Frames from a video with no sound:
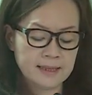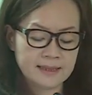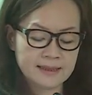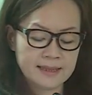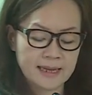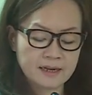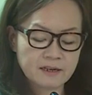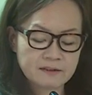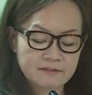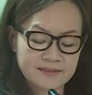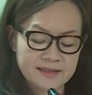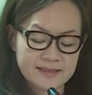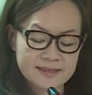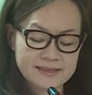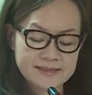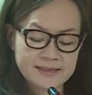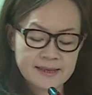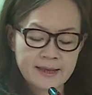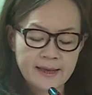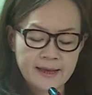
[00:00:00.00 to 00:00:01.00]
In light of
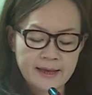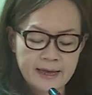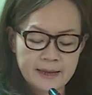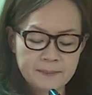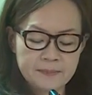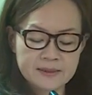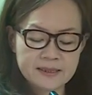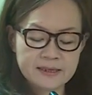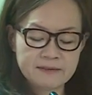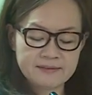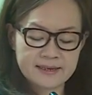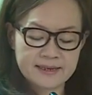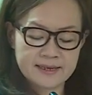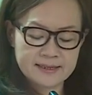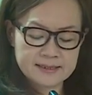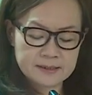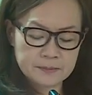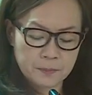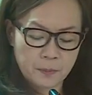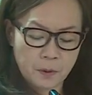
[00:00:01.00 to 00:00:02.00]
this, I believe that
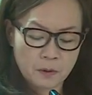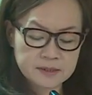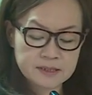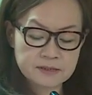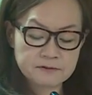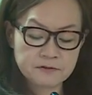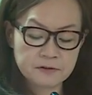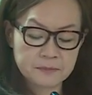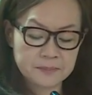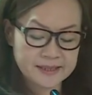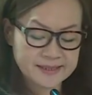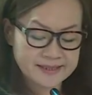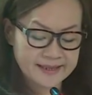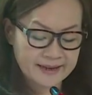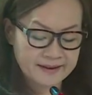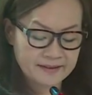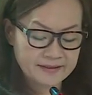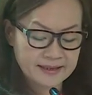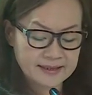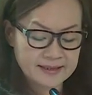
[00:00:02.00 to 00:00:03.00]
it is important for
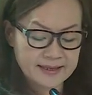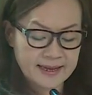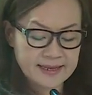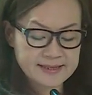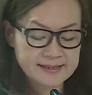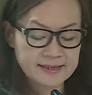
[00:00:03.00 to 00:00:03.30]
MINDEF and the